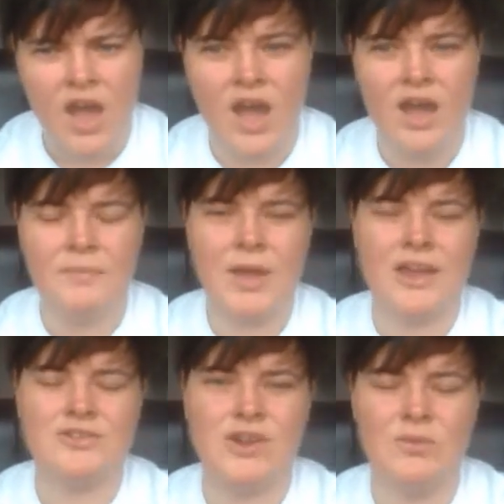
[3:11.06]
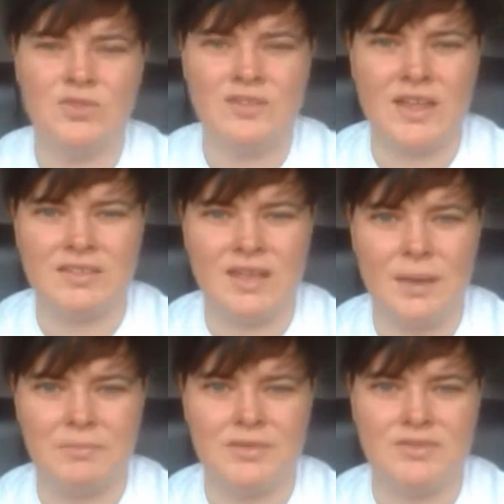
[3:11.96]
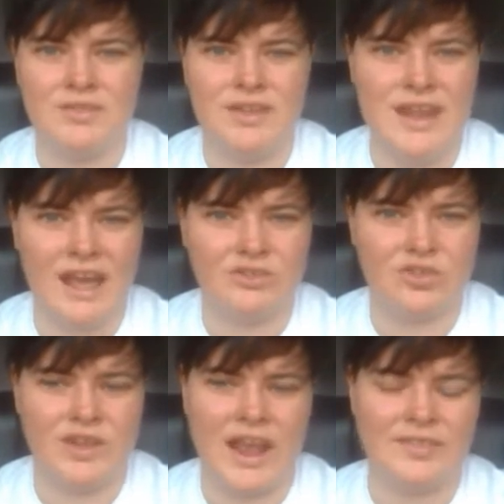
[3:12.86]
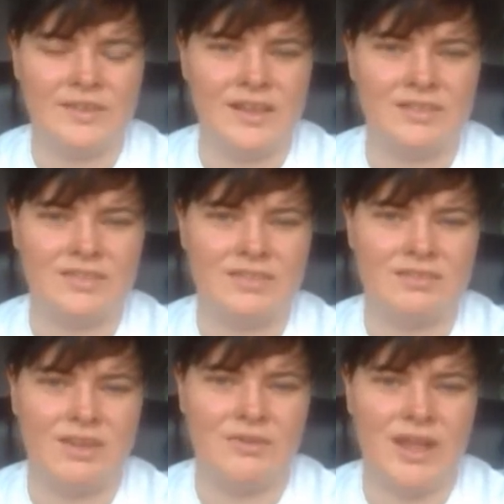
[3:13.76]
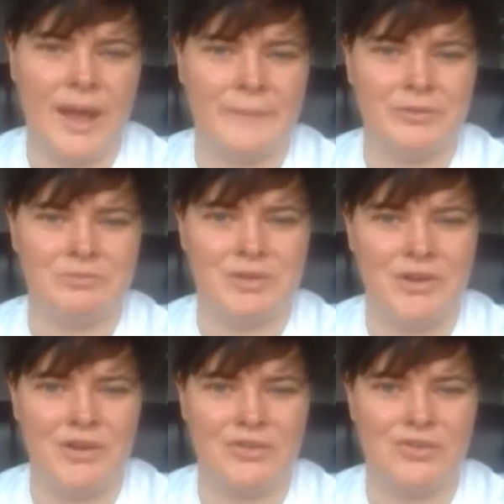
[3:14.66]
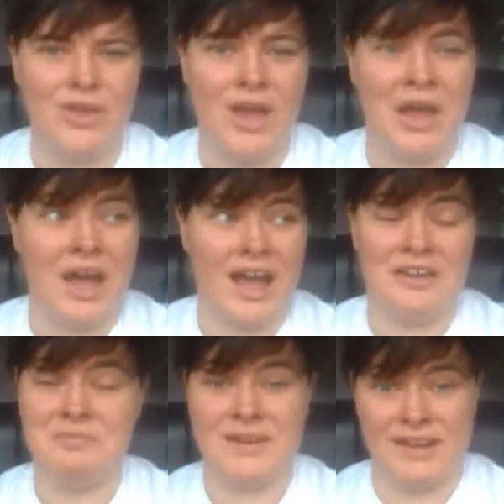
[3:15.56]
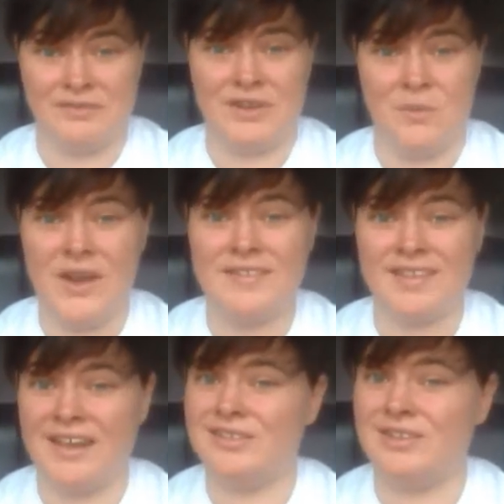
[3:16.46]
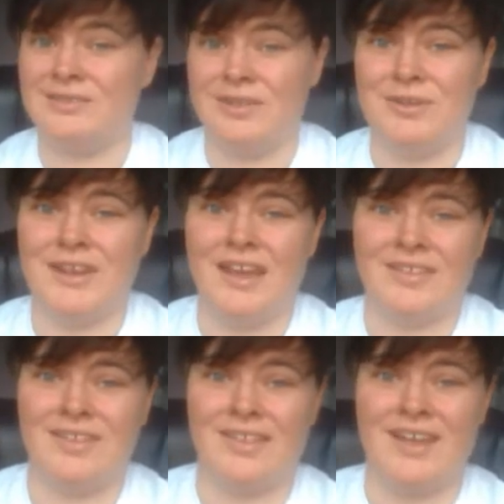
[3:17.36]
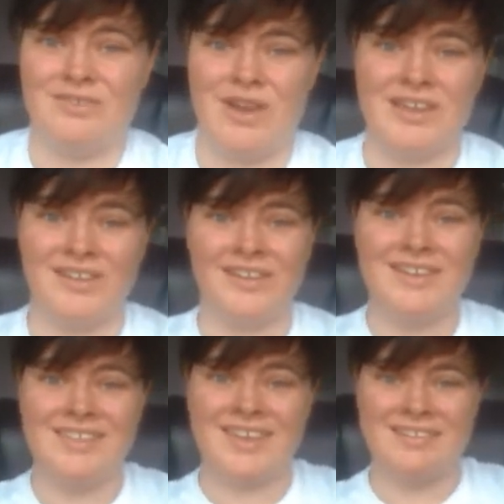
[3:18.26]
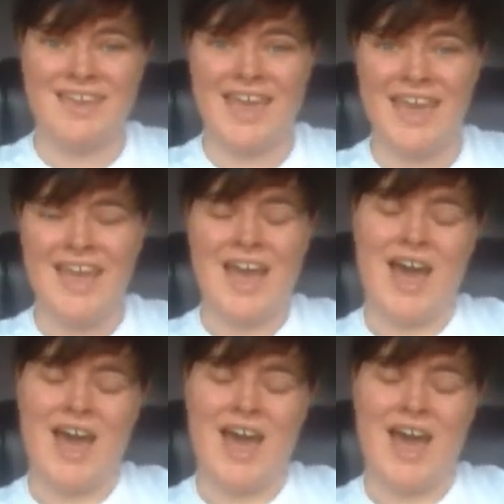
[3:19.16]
I don't think that's happened naturally. I think that's only happened because I've been lifting weights and doing exercise regularly this year,